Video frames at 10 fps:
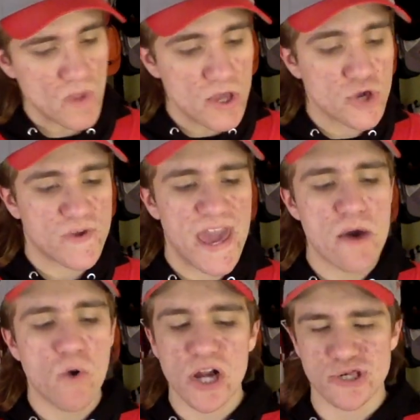you
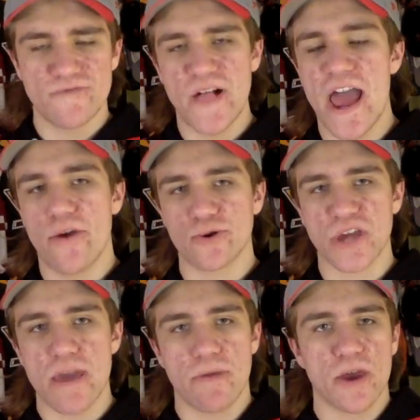can't watch the Flyers
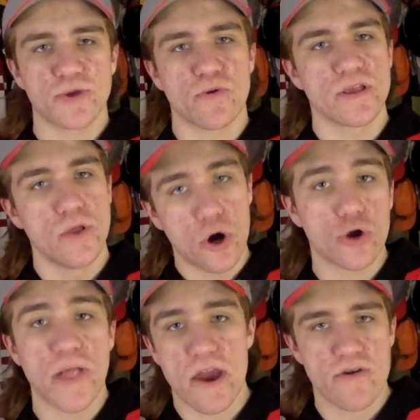game because you're in the
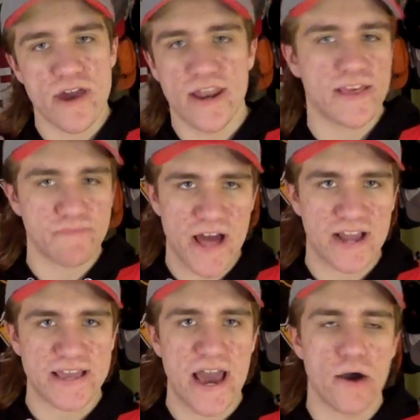local area and it's
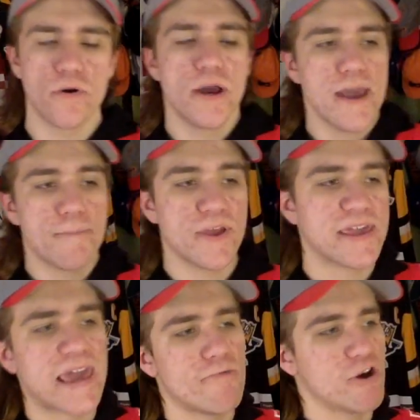blacked out, but you
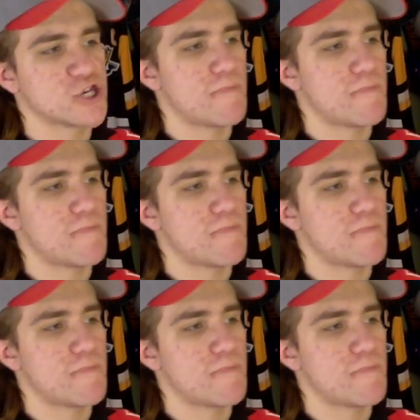can't watch the